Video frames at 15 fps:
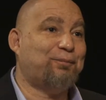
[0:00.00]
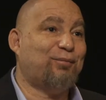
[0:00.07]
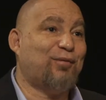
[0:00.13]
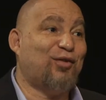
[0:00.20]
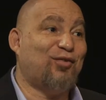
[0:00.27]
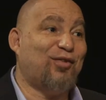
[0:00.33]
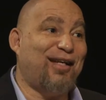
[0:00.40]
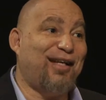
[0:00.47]

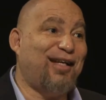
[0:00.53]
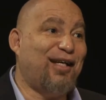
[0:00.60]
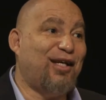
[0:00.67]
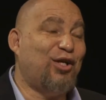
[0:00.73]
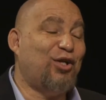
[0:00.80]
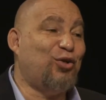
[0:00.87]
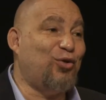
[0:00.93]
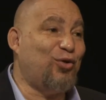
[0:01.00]
See,
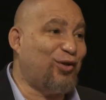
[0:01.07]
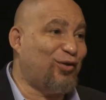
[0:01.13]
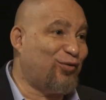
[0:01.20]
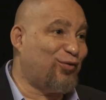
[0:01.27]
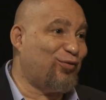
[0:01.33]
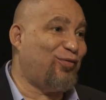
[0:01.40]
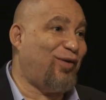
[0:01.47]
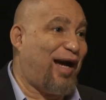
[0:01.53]
you could have
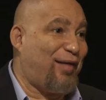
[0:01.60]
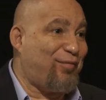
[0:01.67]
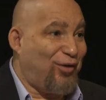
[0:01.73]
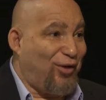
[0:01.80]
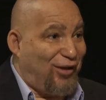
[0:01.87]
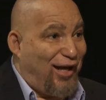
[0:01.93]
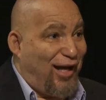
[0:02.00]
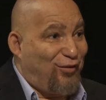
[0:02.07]
survived in a
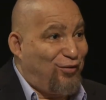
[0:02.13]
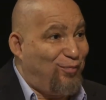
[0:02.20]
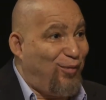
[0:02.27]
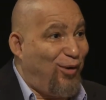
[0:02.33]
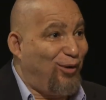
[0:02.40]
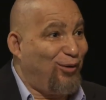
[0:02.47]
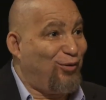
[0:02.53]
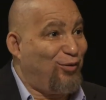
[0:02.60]
lot
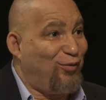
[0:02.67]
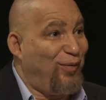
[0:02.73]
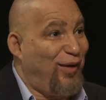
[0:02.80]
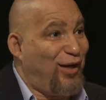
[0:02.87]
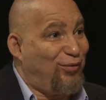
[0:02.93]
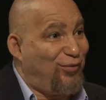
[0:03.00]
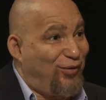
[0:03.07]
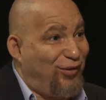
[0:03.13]
smaller
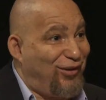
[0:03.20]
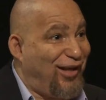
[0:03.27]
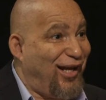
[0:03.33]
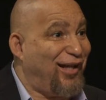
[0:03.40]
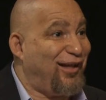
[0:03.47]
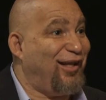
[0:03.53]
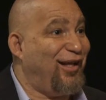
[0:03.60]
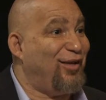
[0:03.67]
space with a
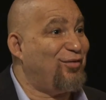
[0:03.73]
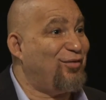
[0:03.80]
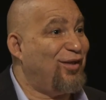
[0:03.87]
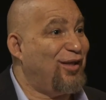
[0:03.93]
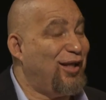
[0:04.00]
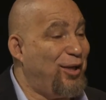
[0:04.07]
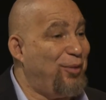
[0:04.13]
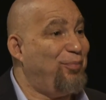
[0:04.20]
lot less
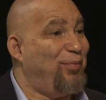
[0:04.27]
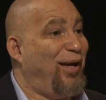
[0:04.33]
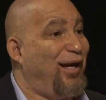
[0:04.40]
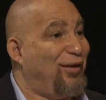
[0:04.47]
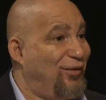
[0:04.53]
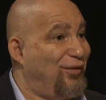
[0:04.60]
impact on